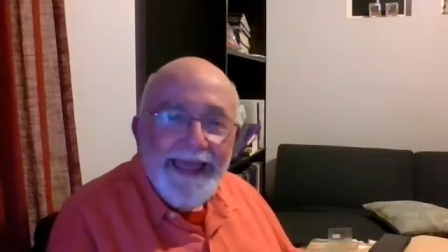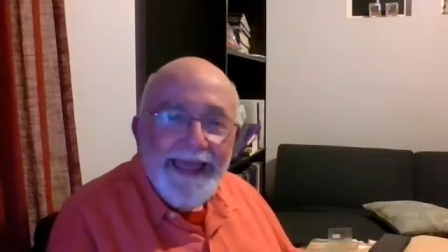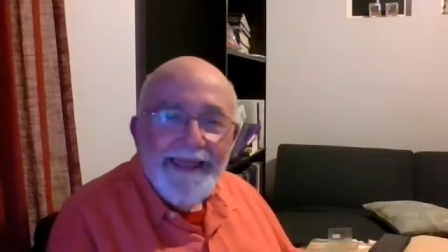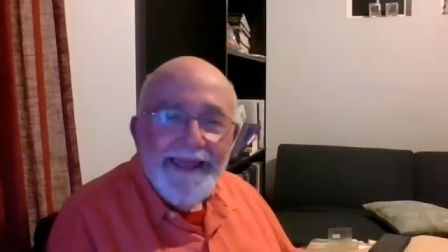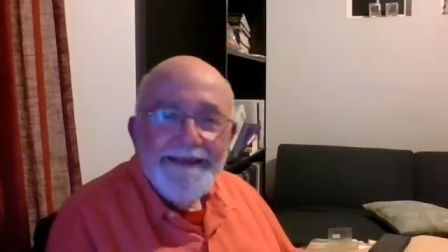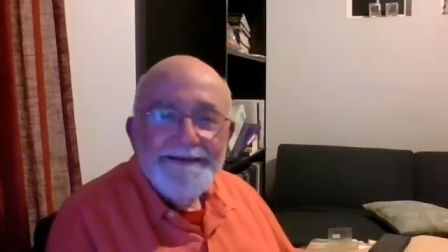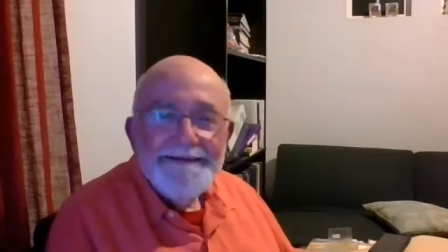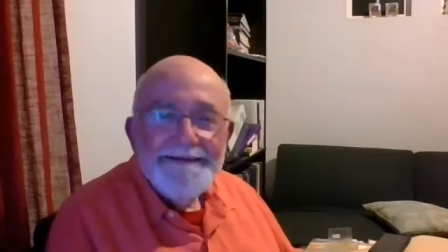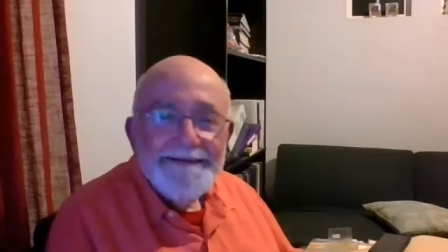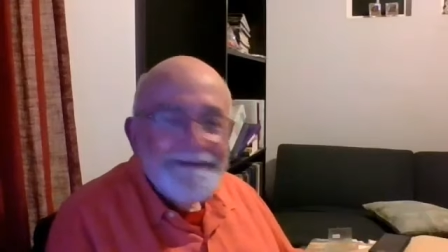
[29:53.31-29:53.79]

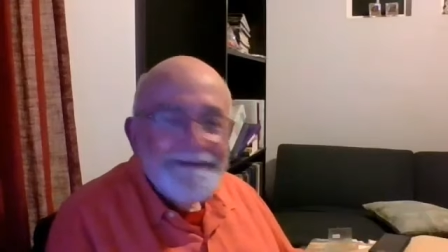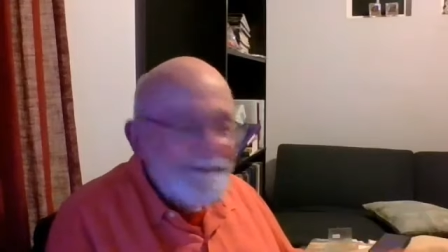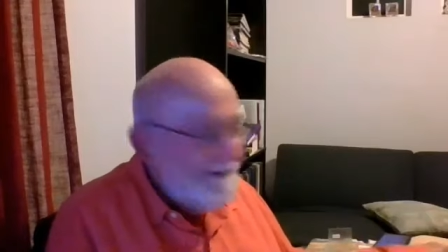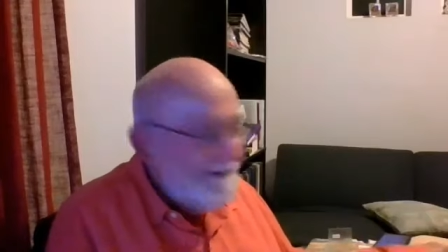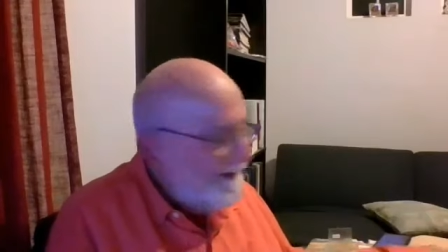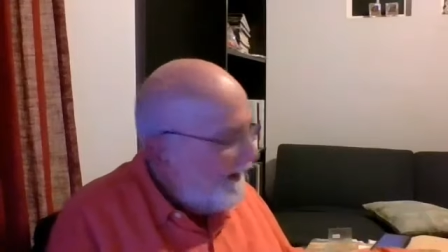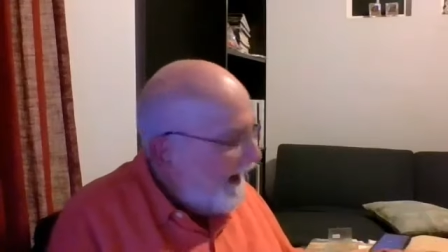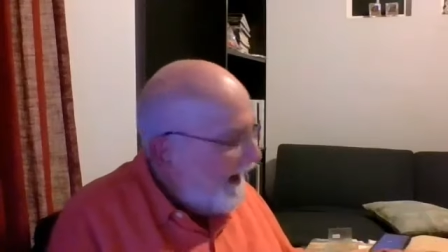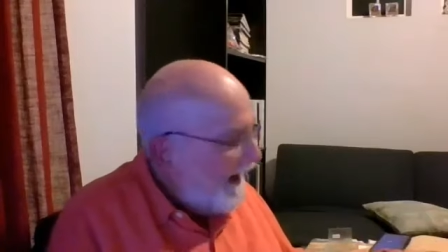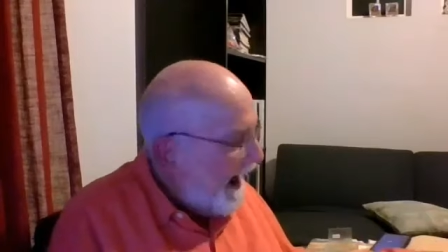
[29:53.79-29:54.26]
a
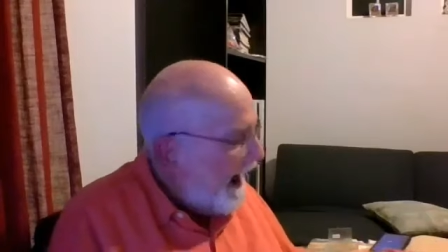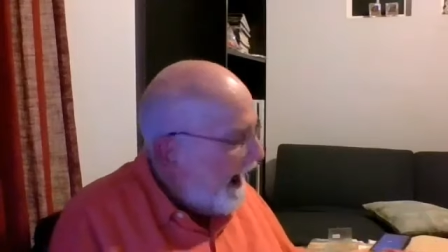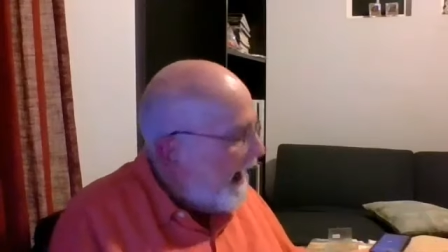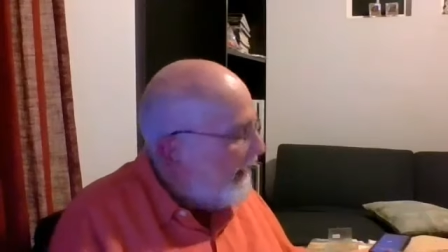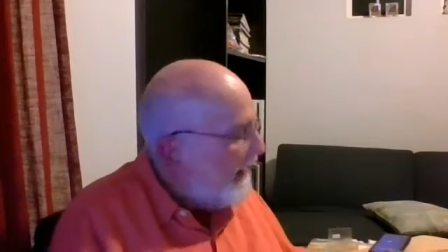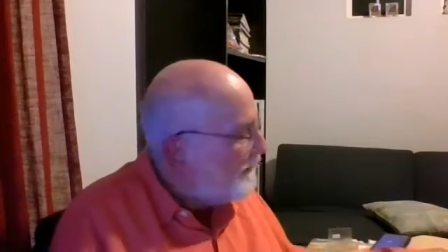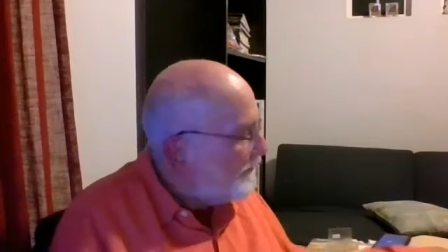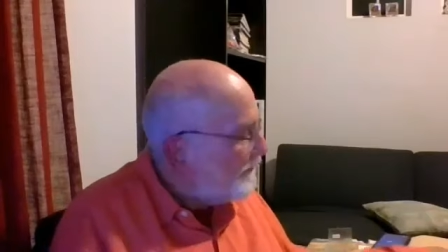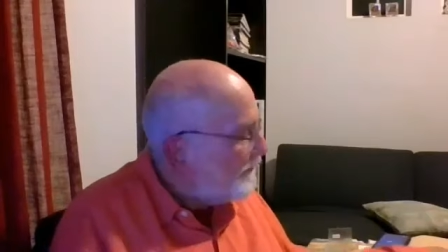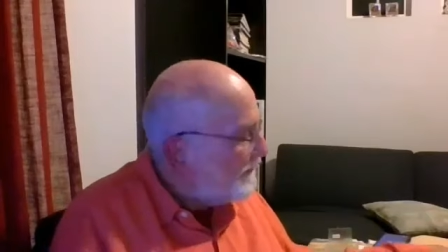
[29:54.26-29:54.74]

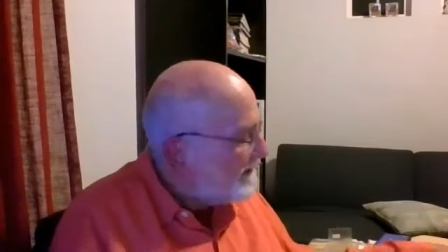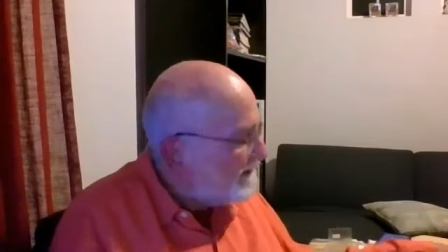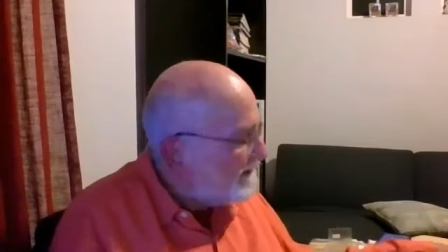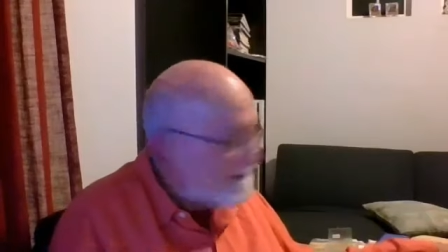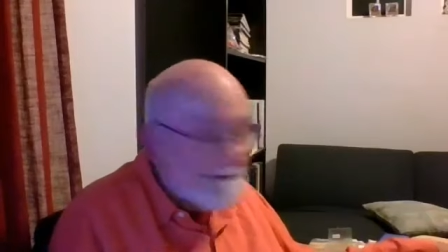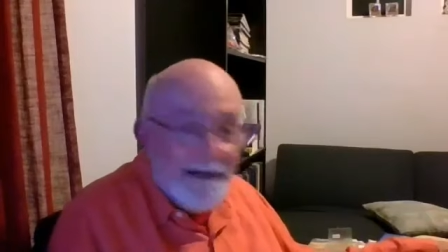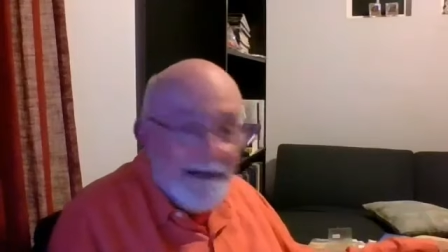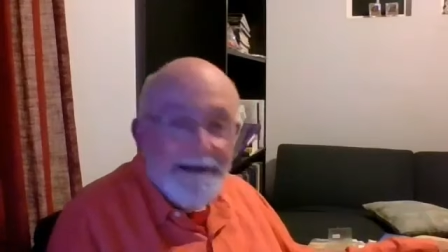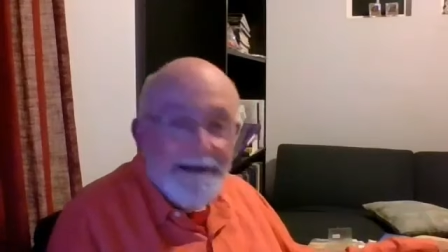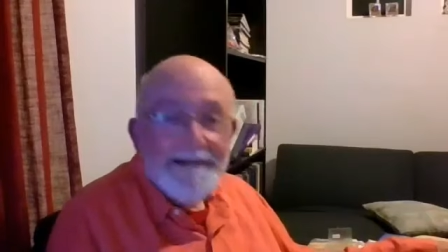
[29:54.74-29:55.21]
high
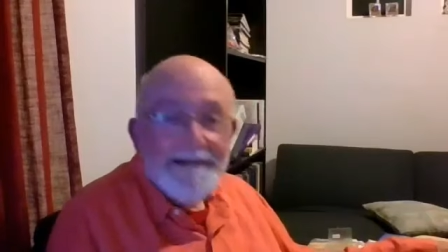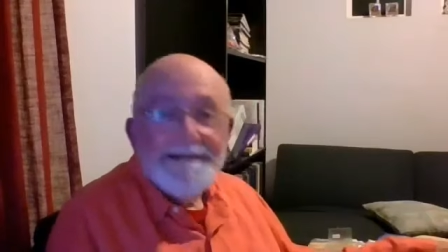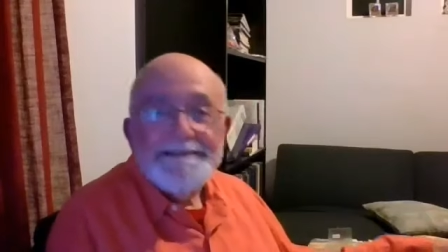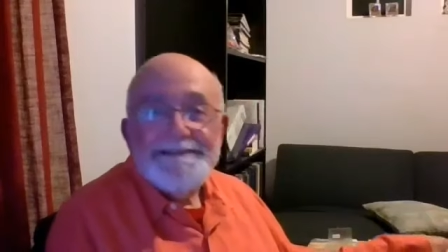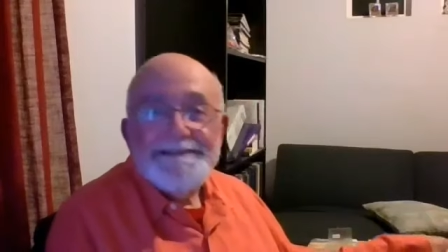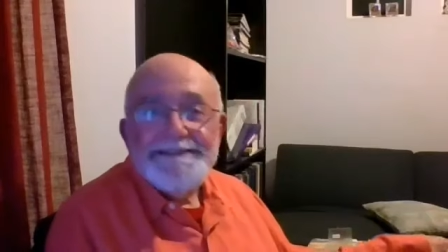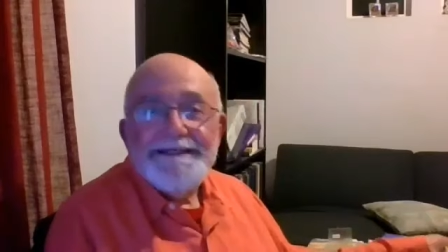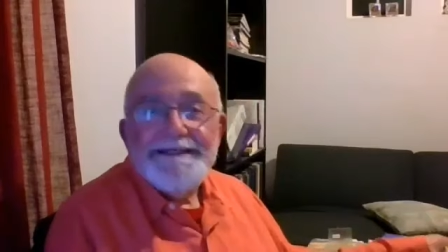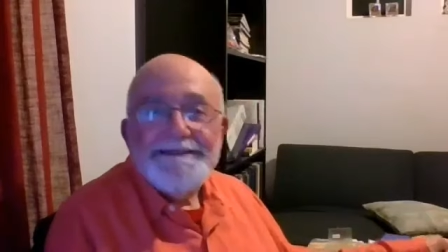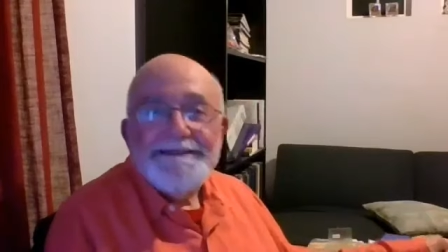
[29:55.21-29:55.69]

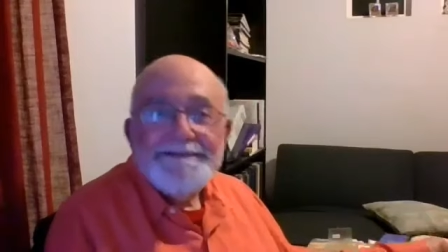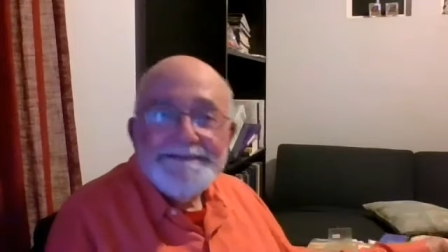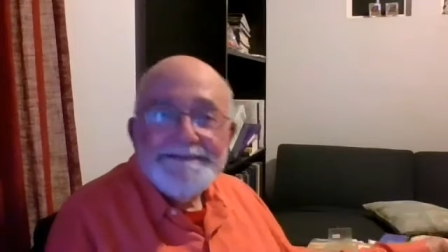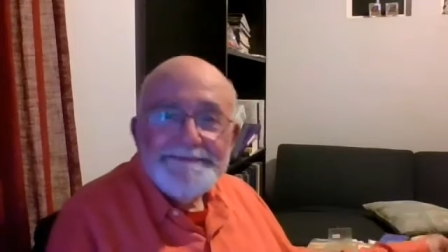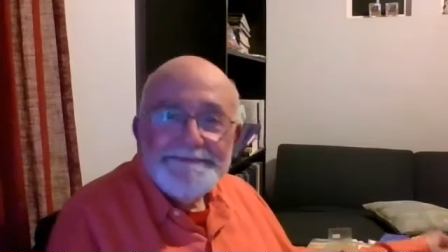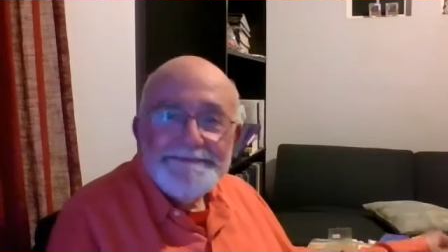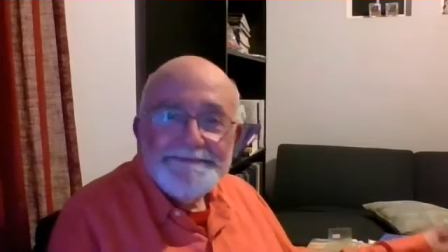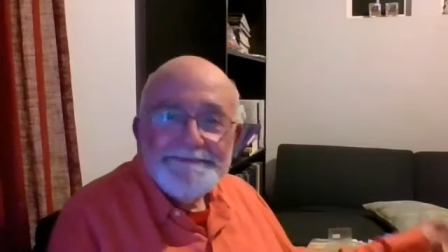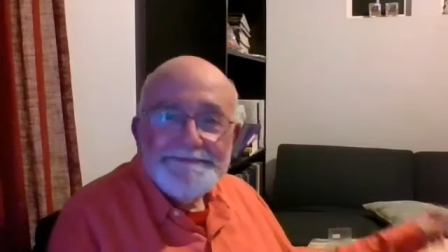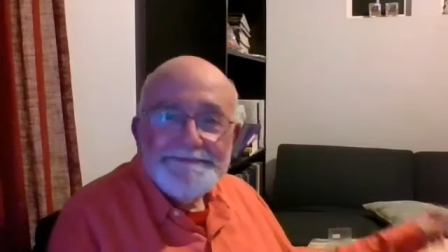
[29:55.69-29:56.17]
Christology.